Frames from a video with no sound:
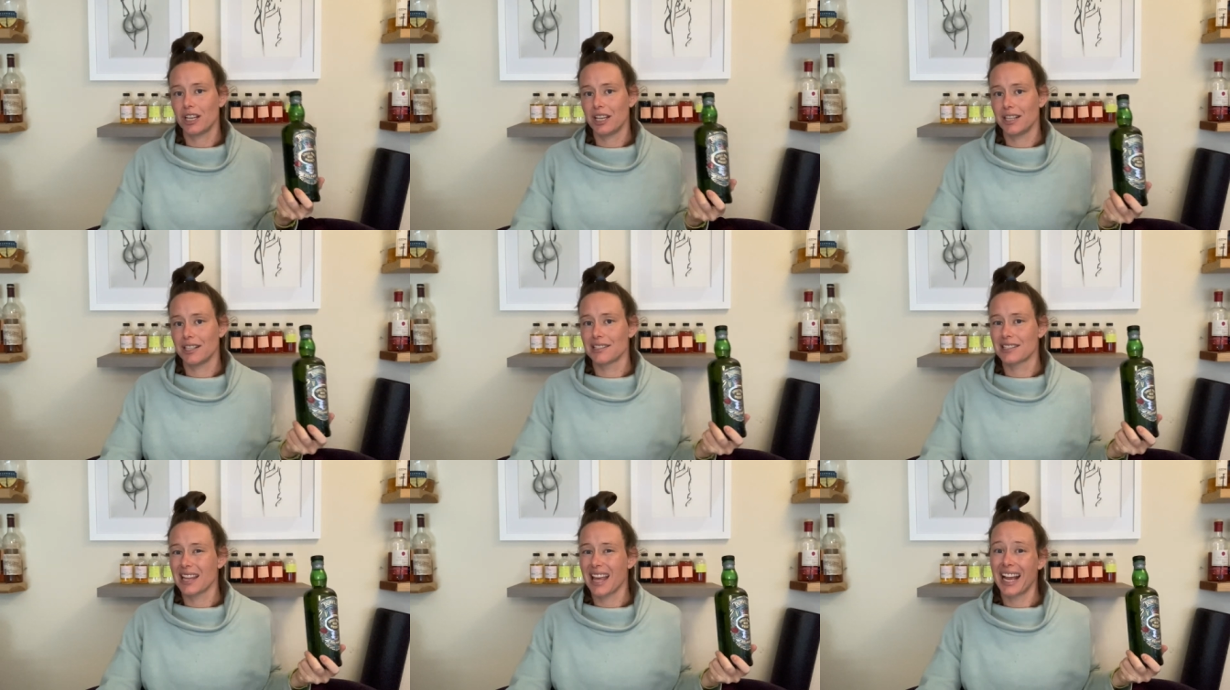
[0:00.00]

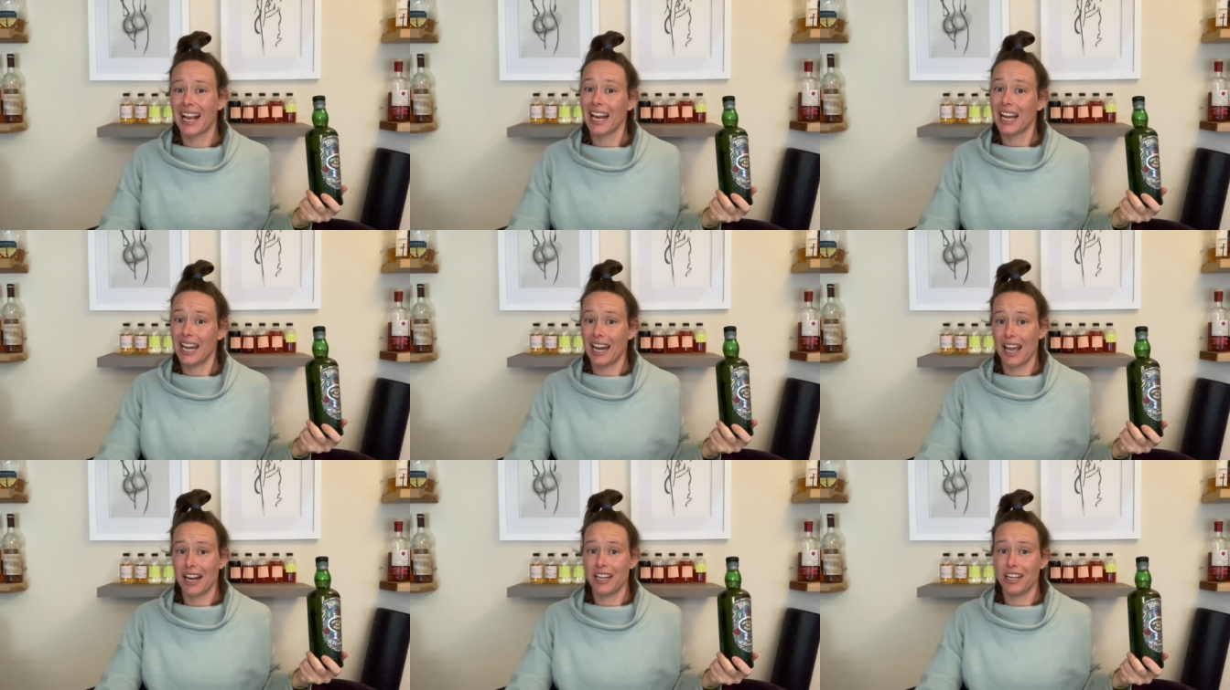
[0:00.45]
is
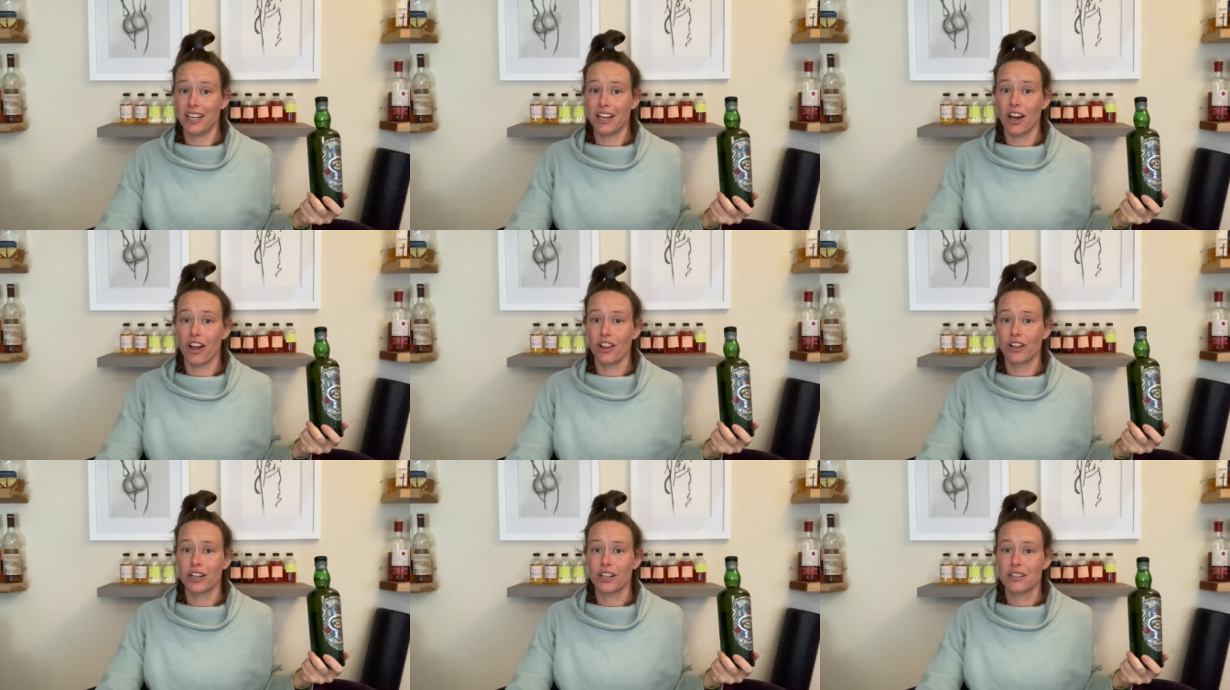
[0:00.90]
like
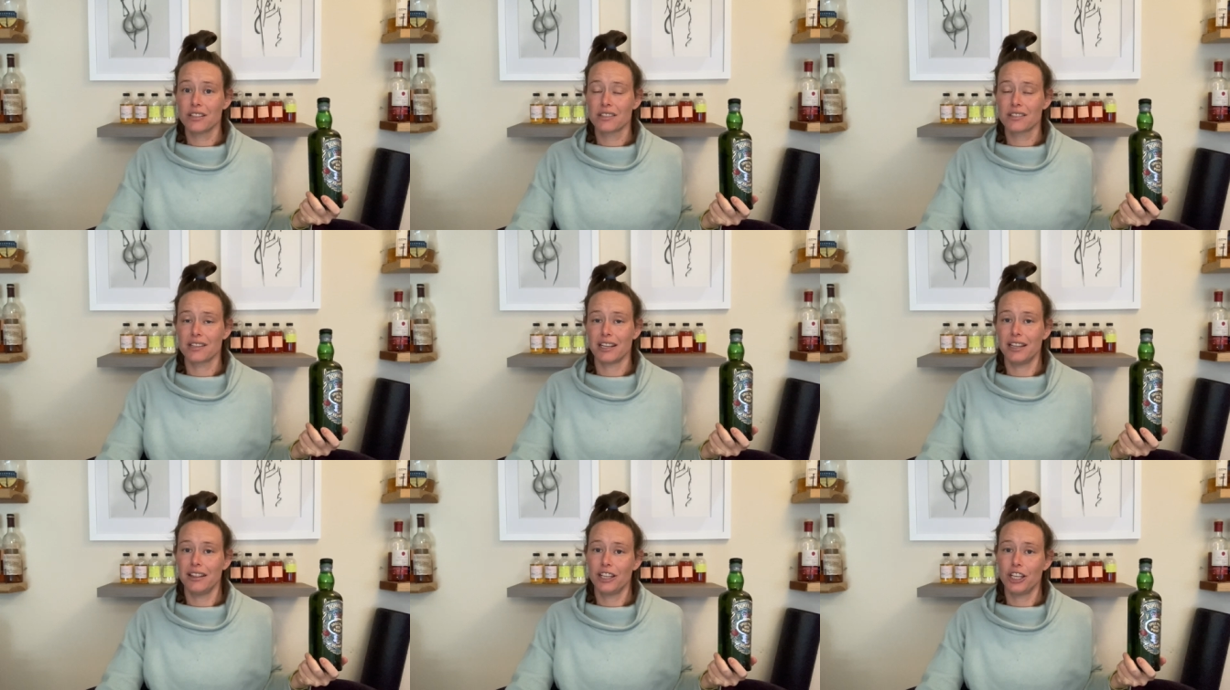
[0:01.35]

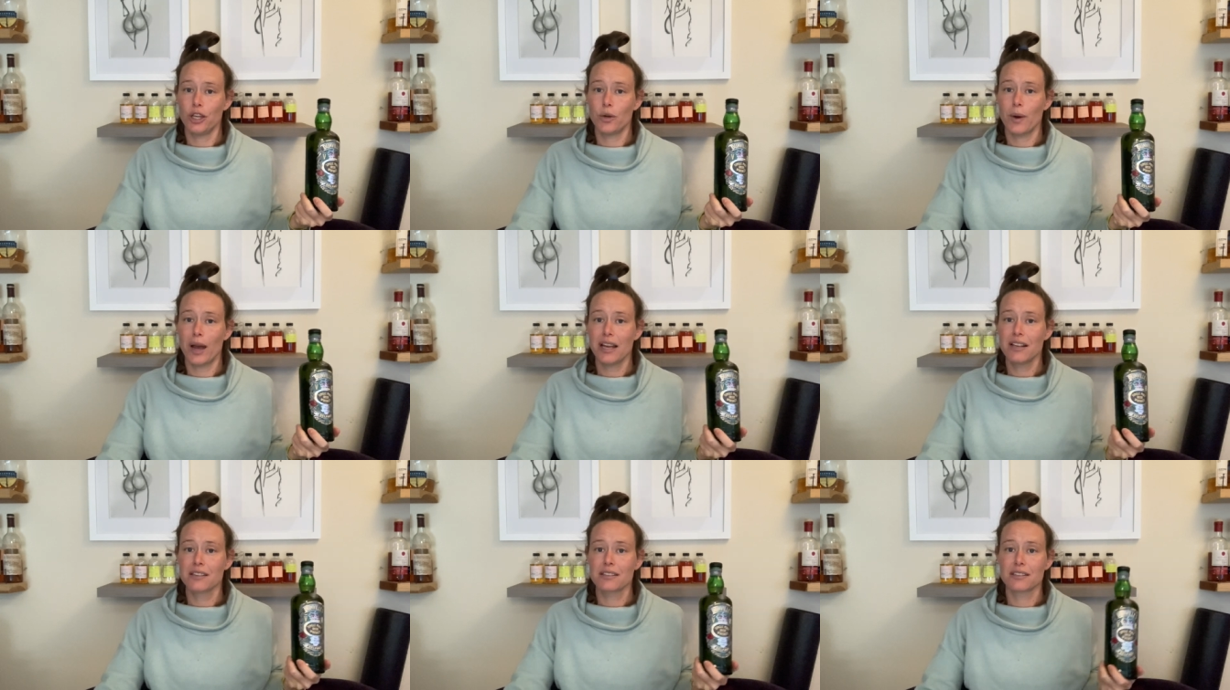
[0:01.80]
$90 in the
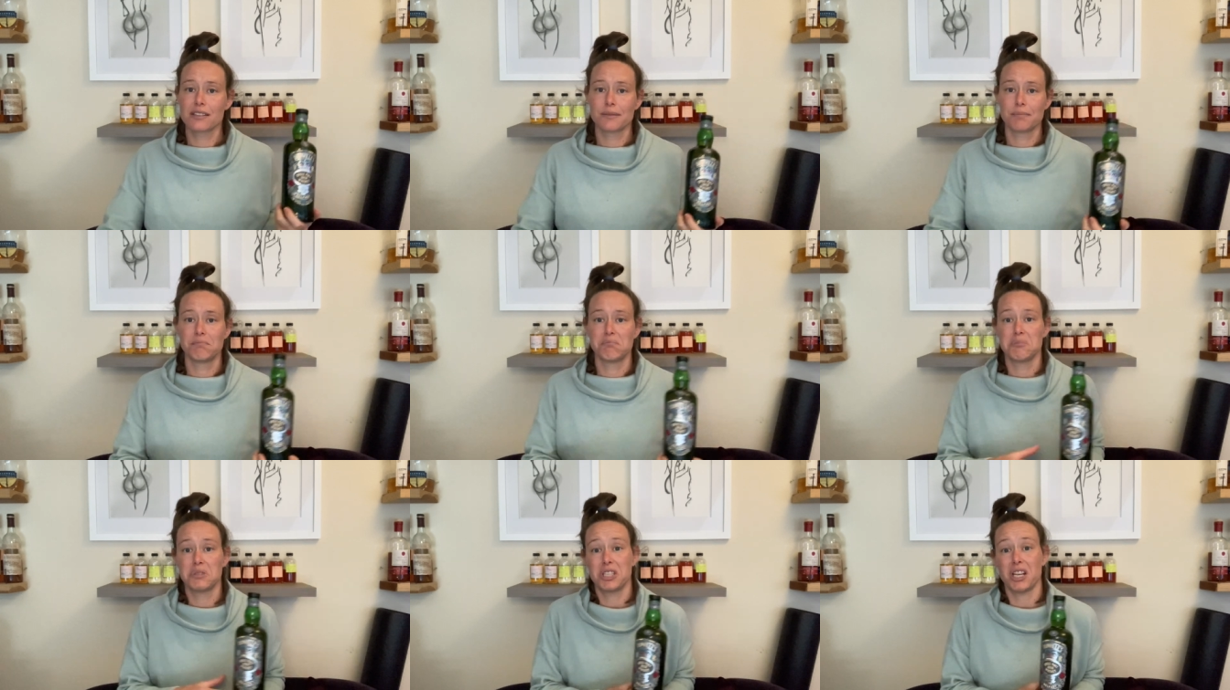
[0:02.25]
US.
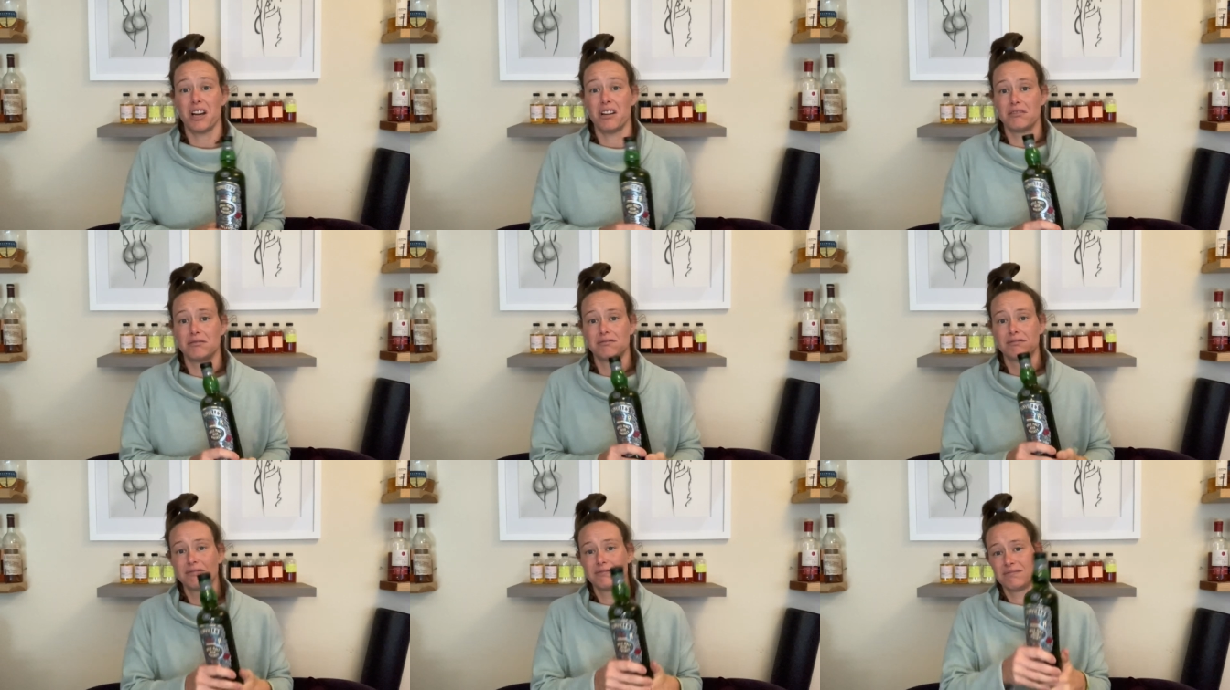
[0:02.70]

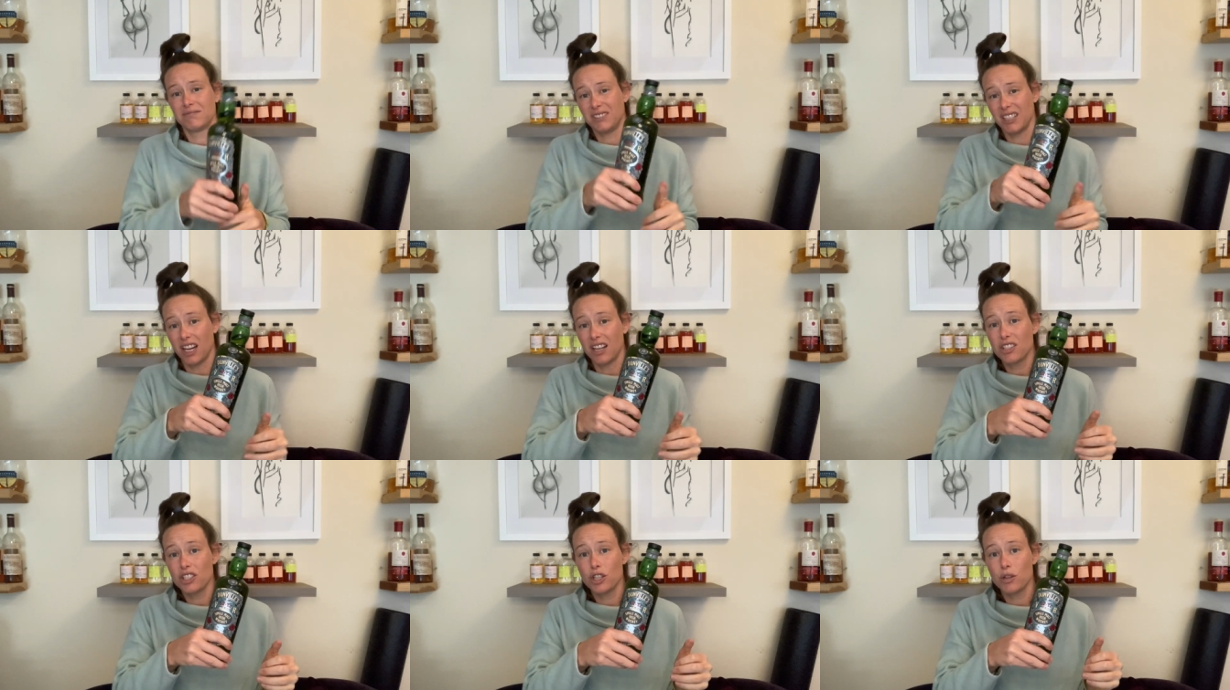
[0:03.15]
So
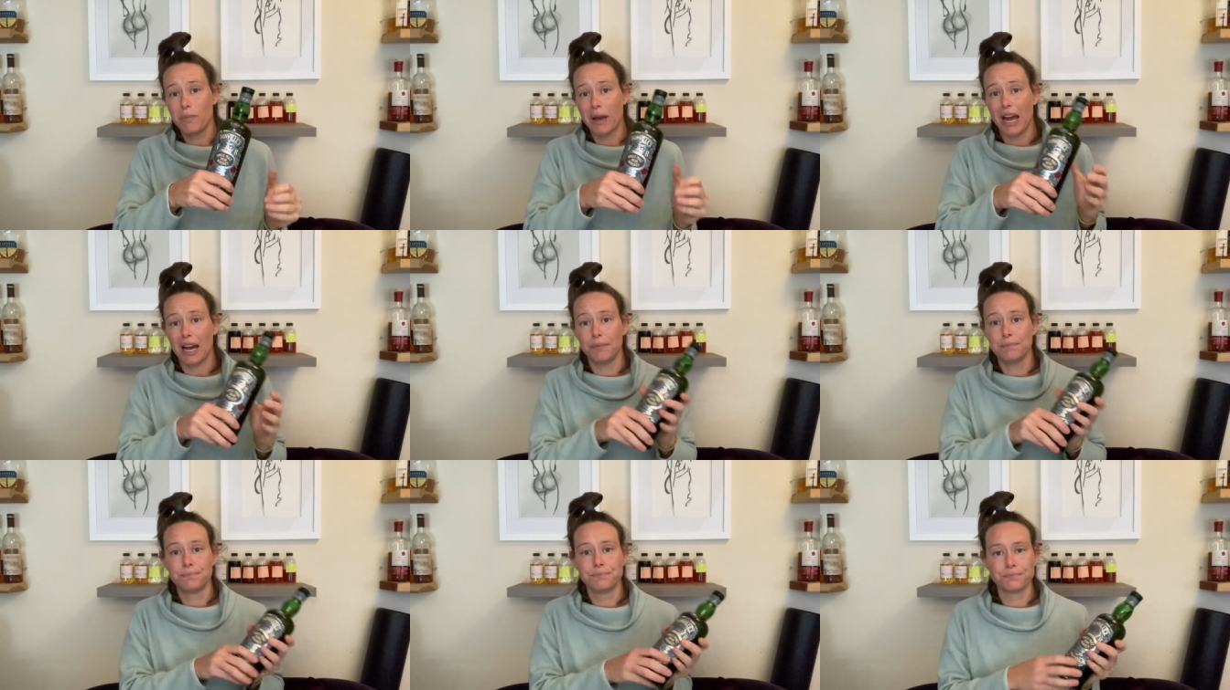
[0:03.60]
not too
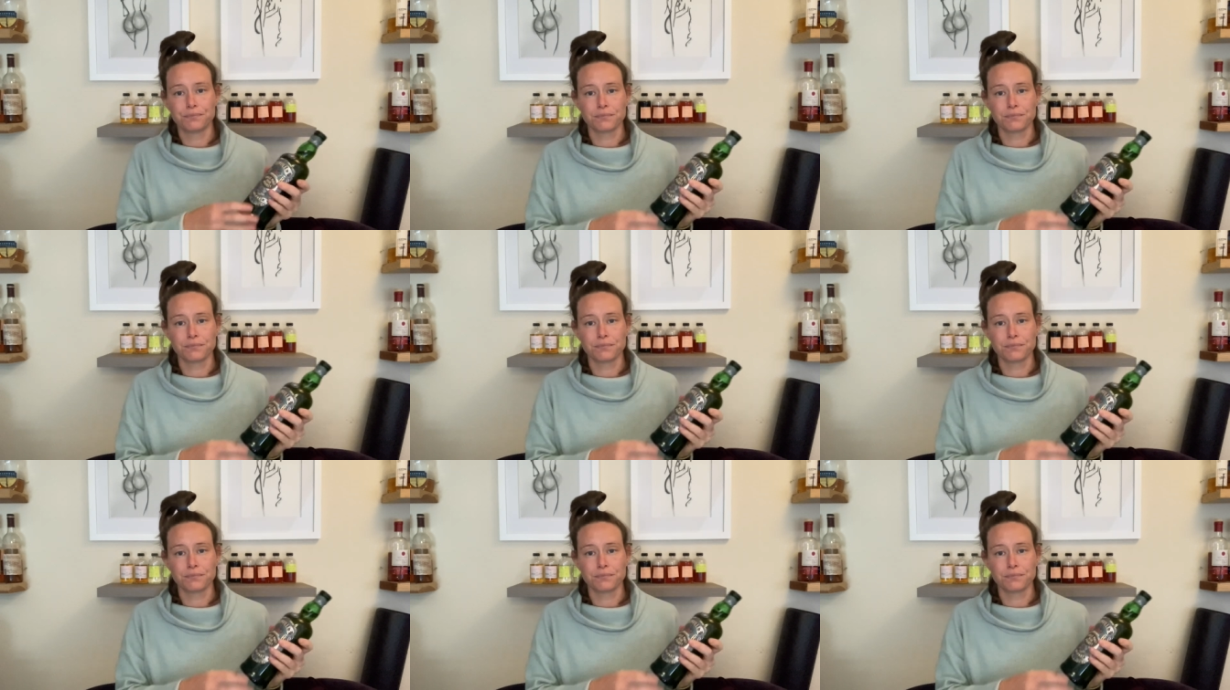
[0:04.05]
bad.